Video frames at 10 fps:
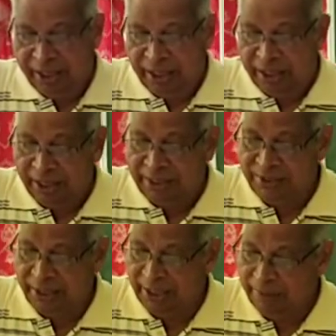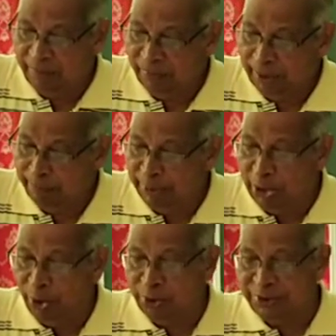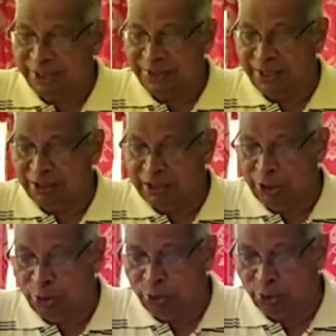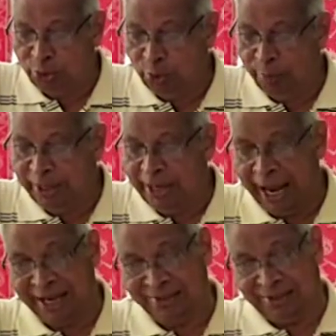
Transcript: Reasoning belongs essentially to human as